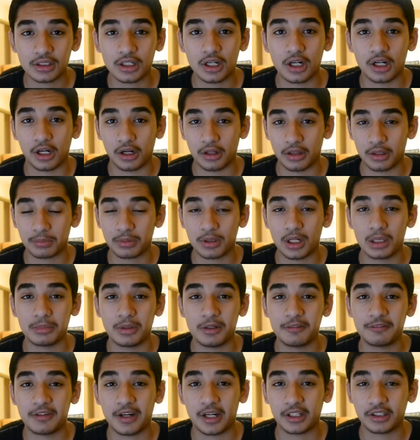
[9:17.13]
are the
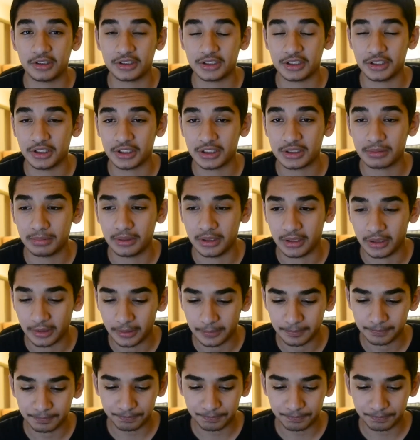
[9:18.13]
prominent factors in your speed.